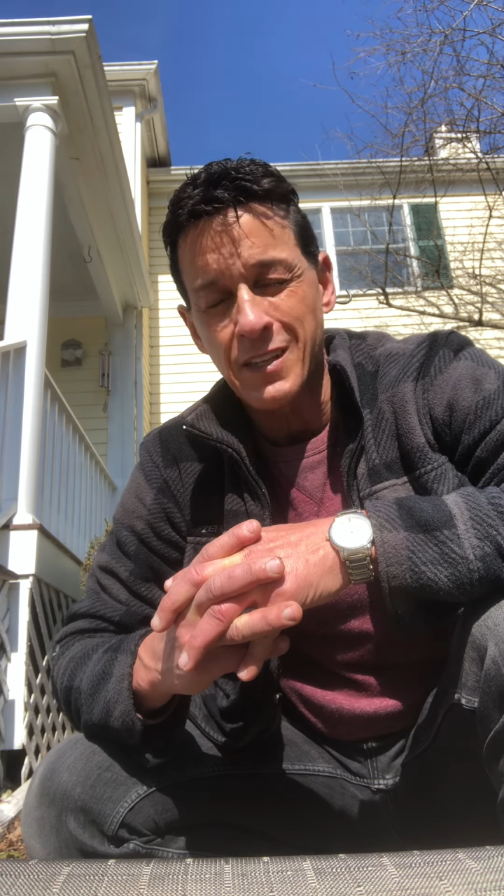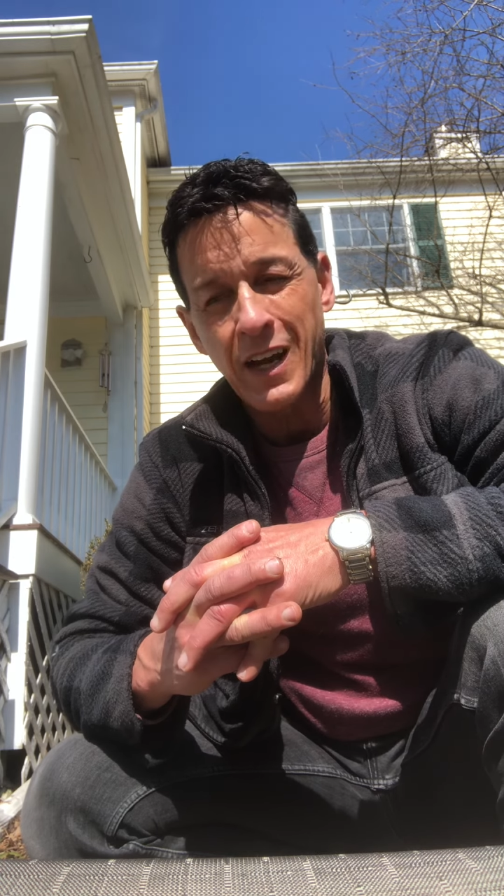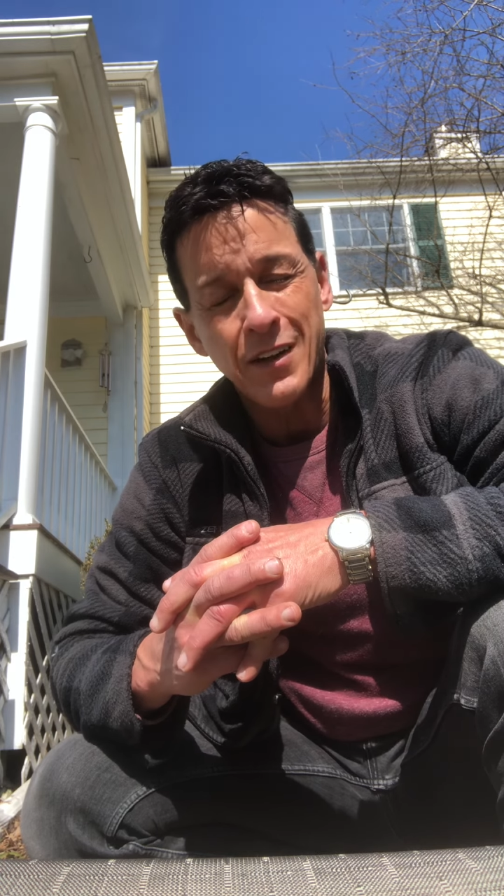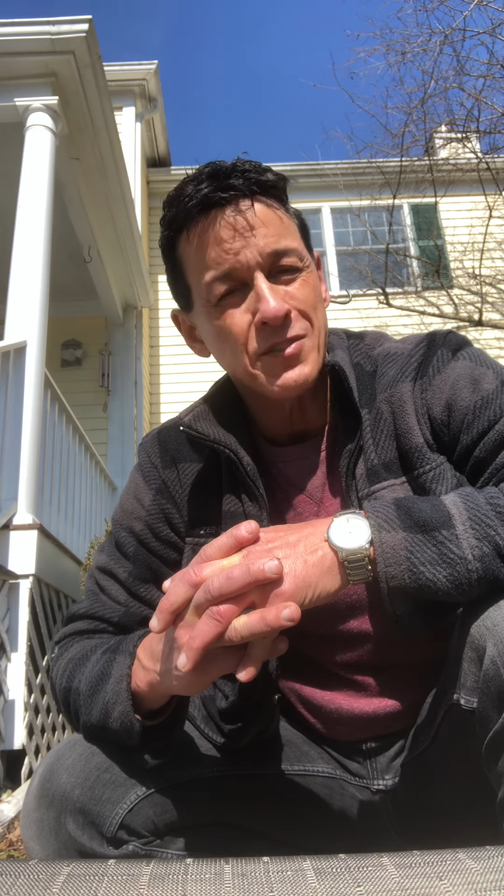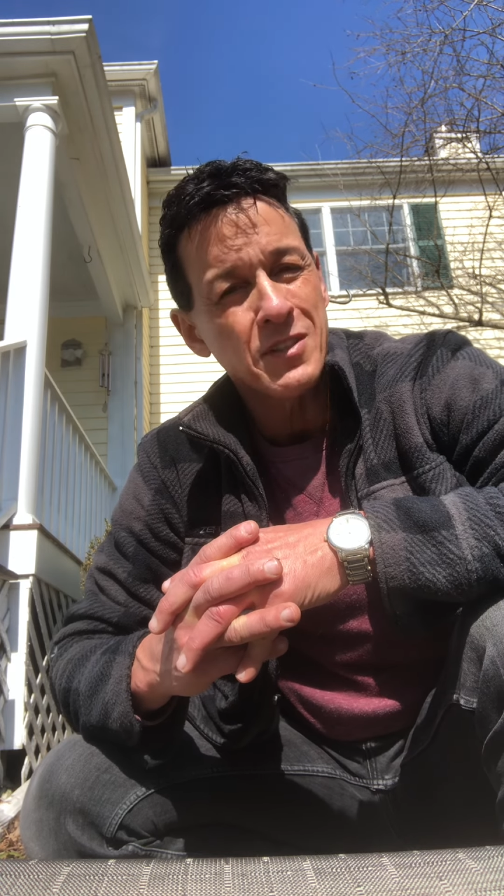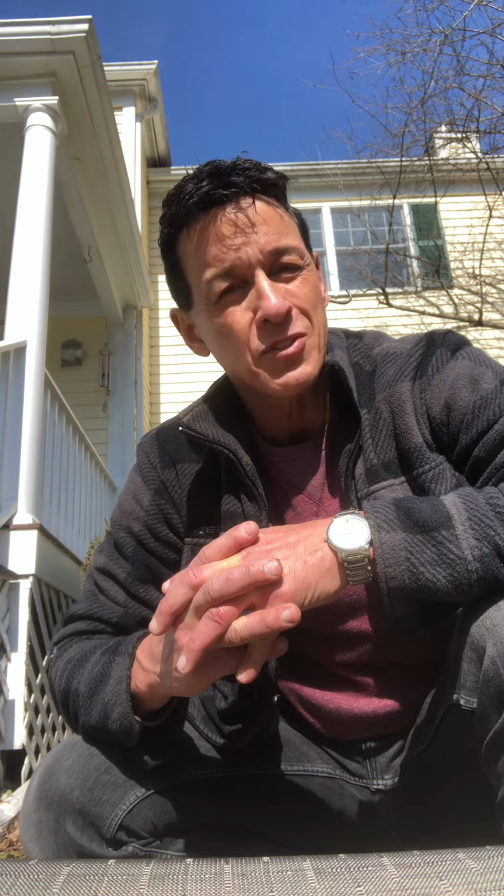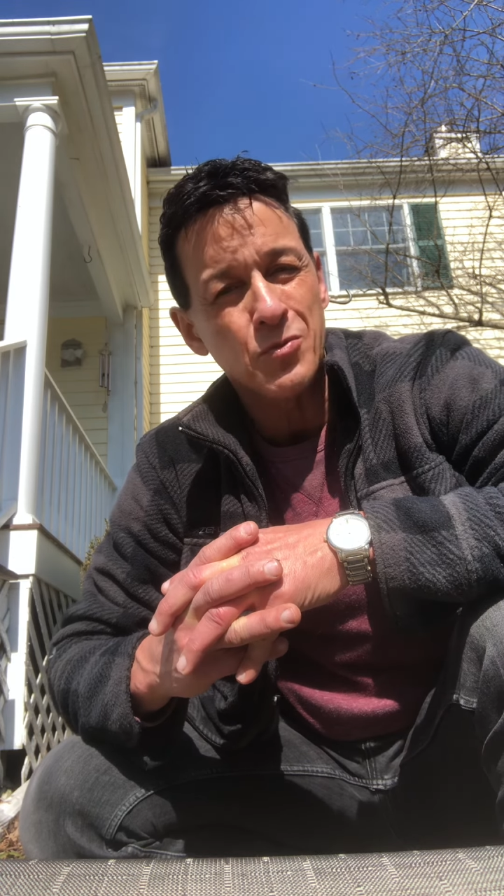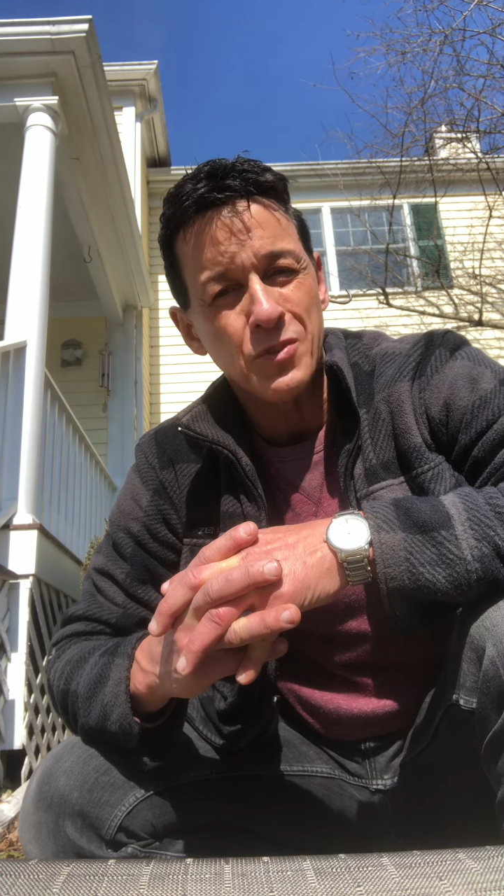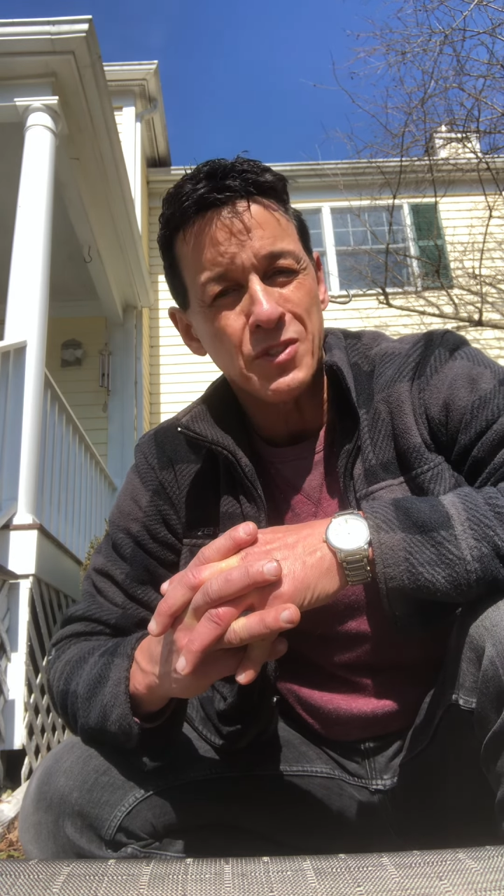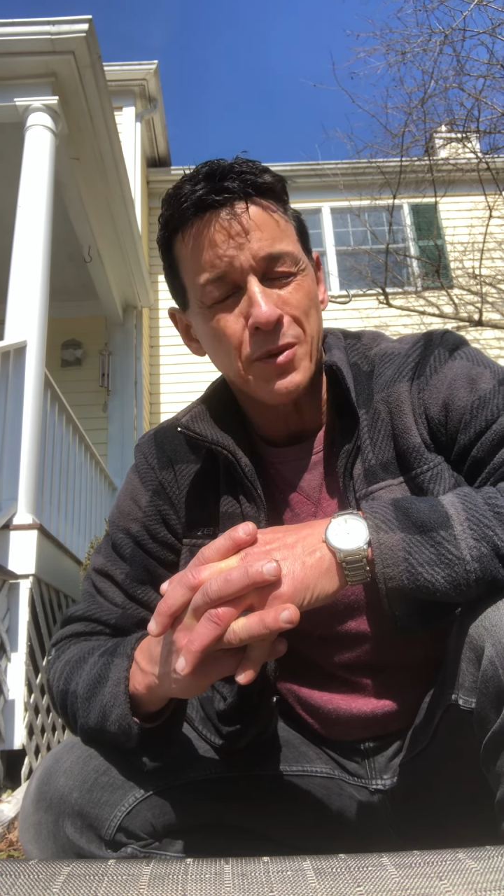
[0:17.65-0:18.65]
I've seen
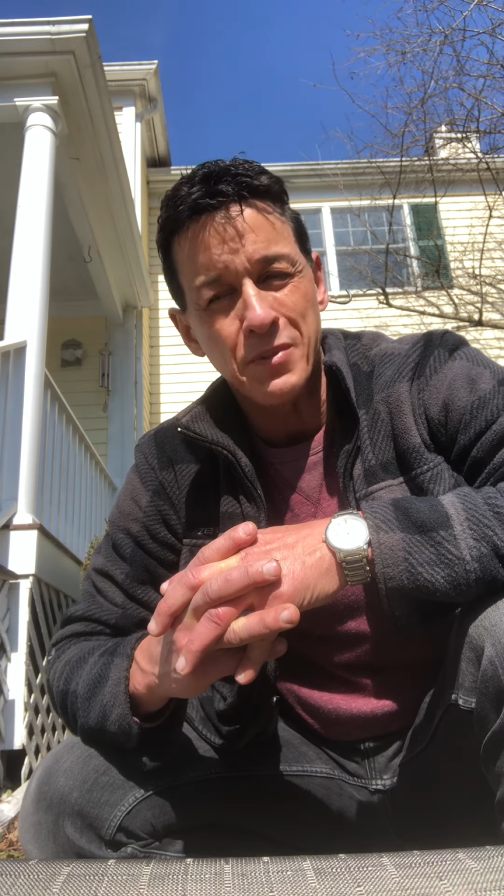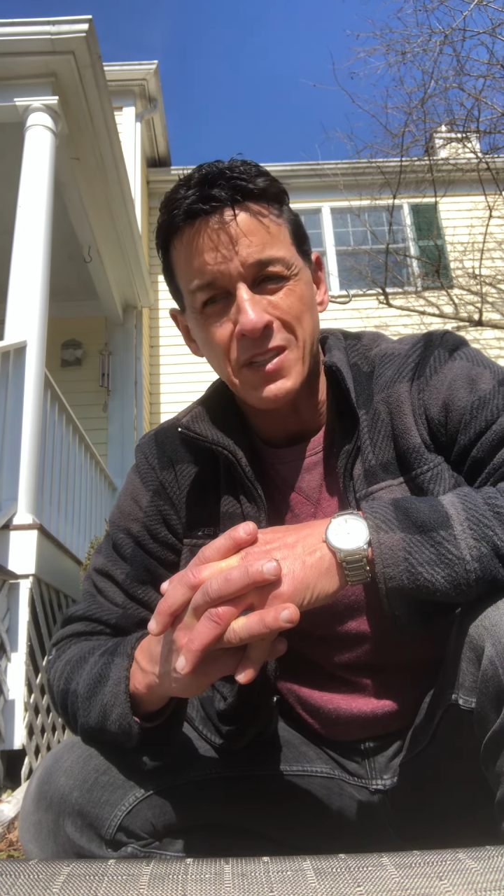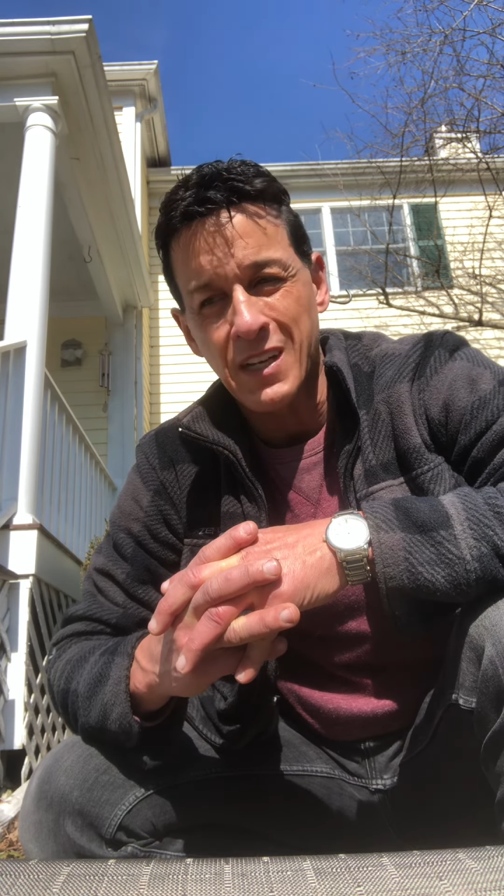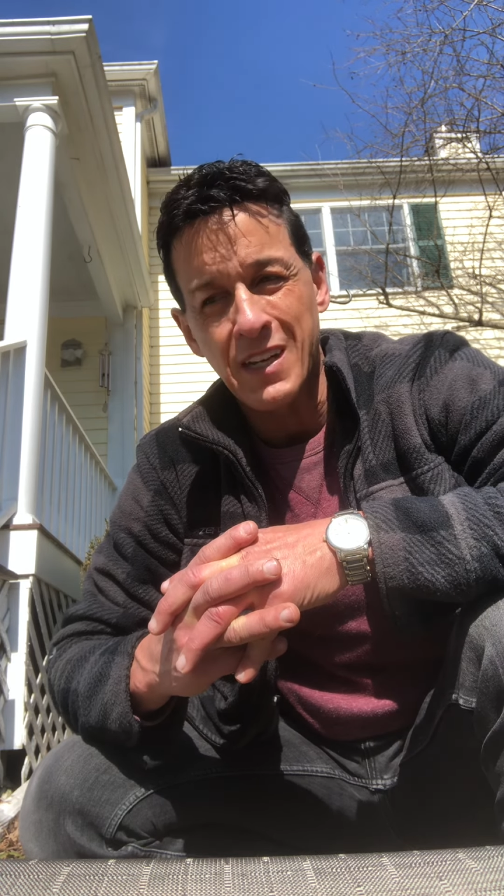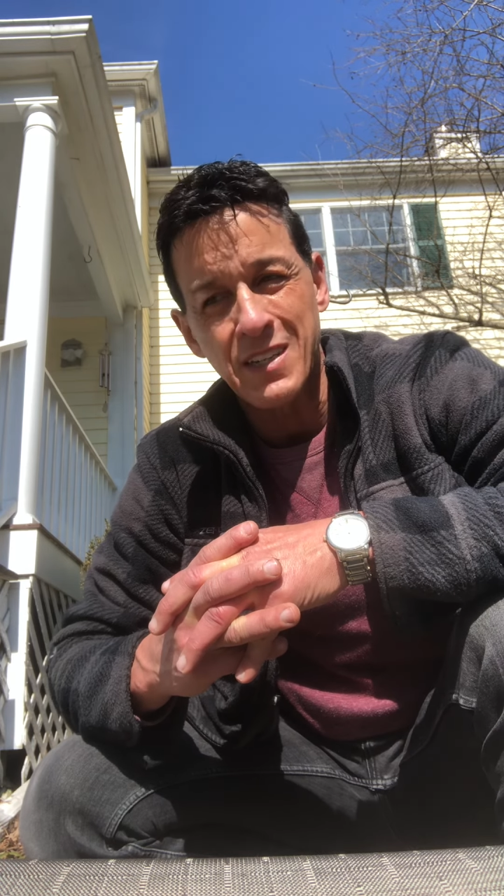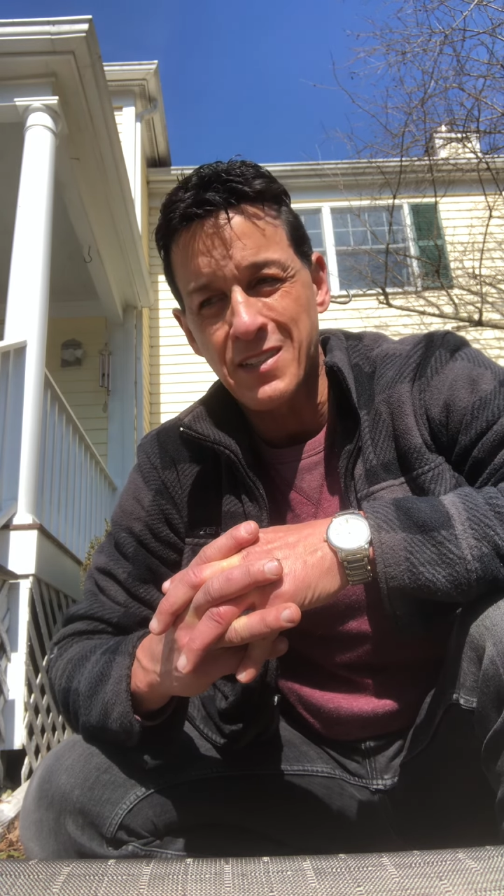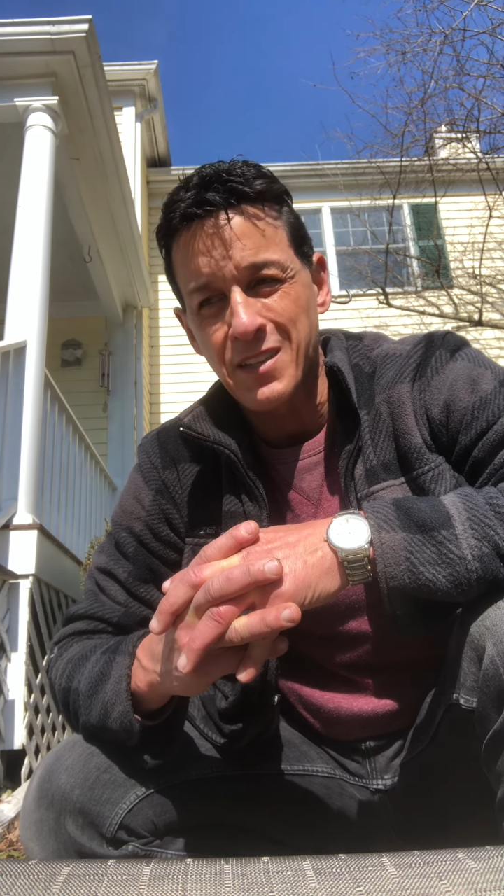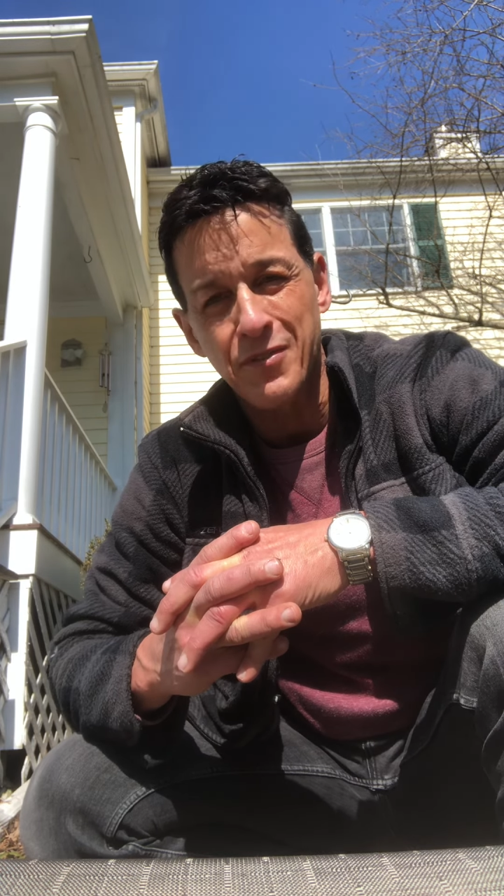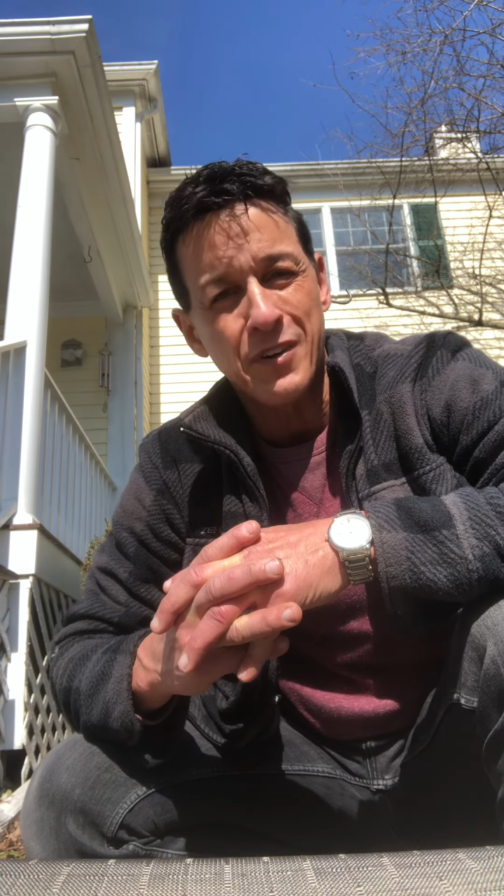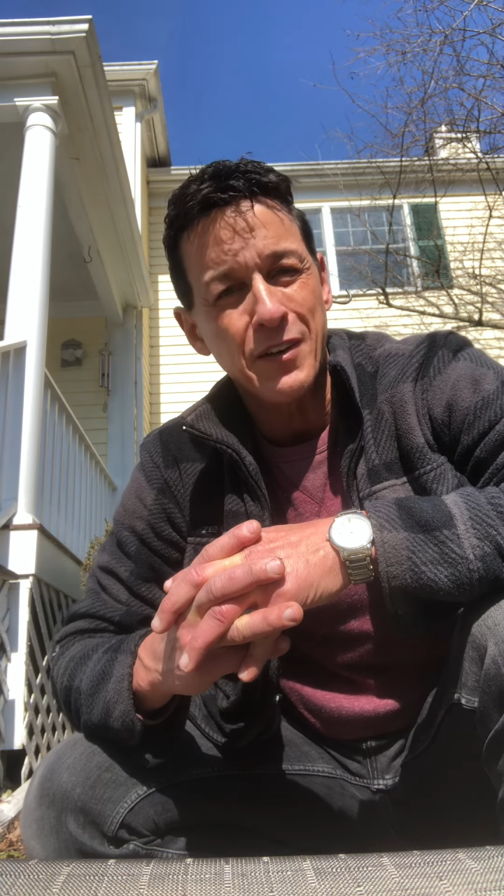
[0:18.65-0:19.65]
squirrels jump as high as
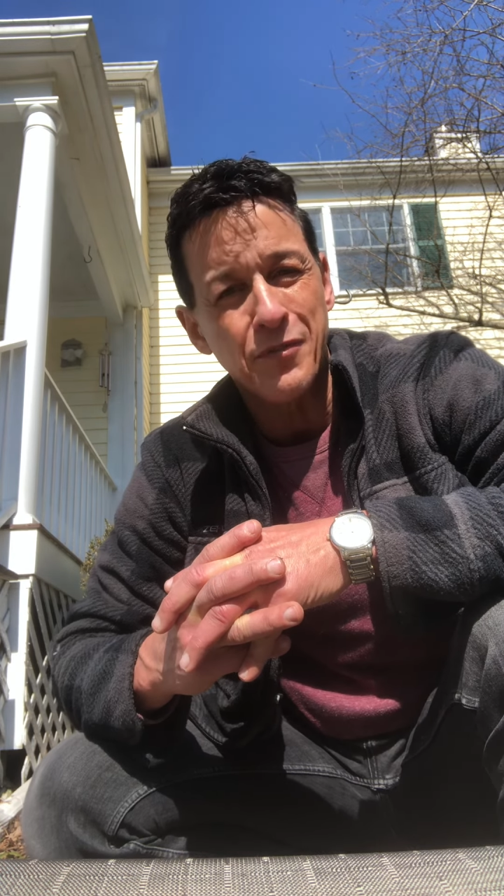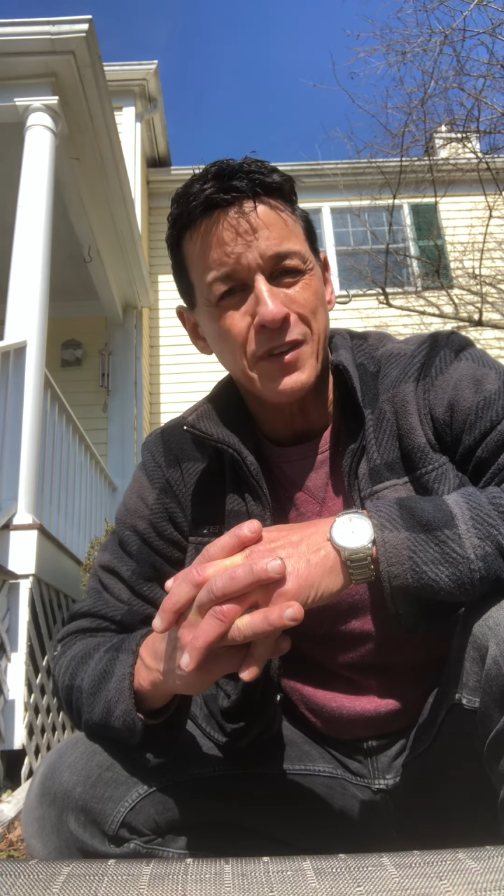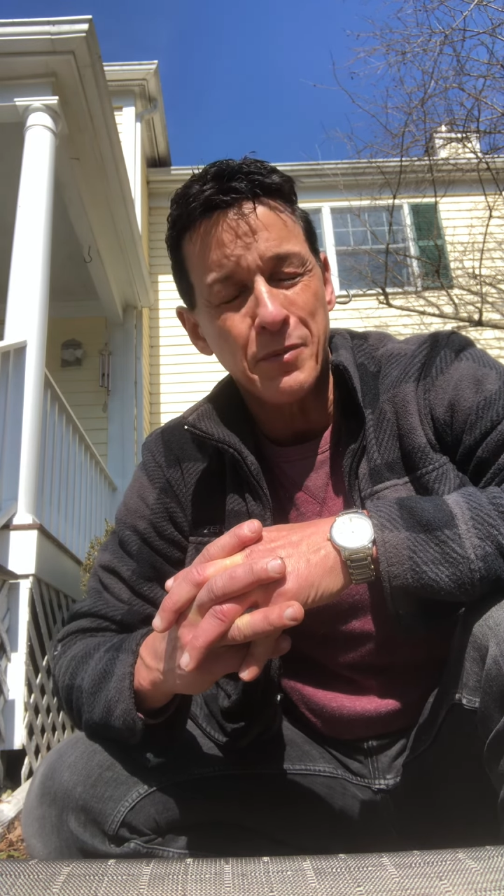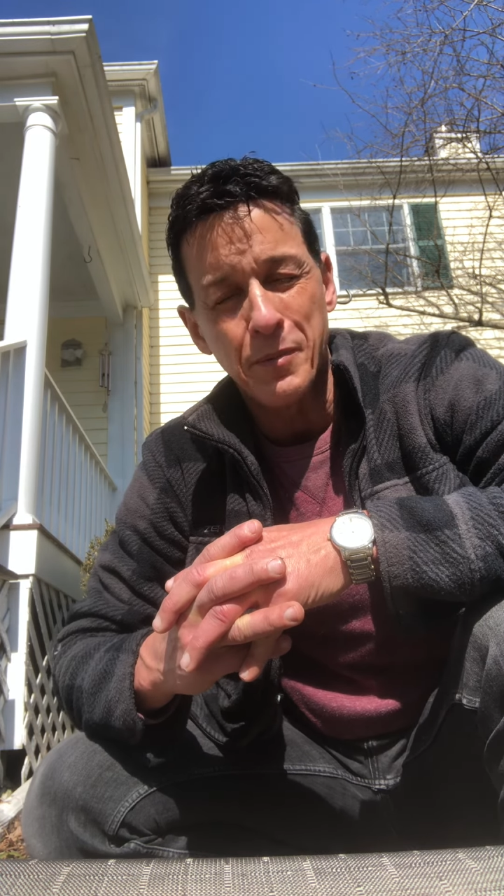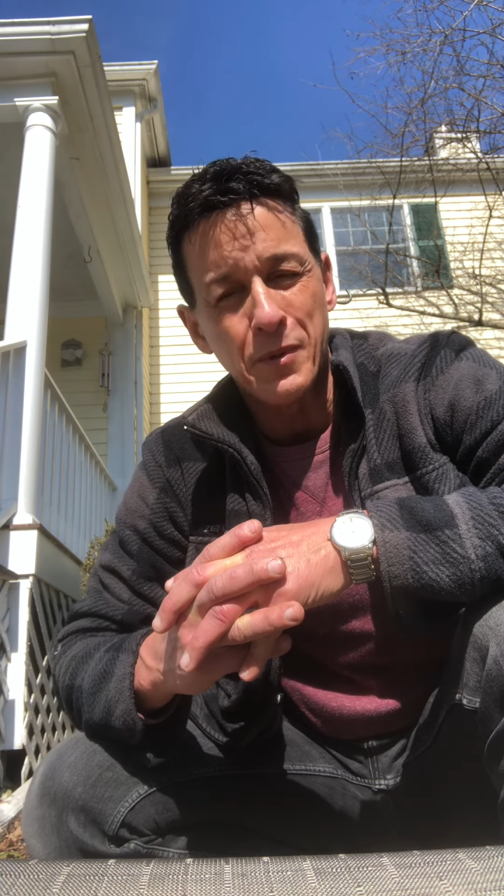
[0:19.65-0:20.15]
5 feet,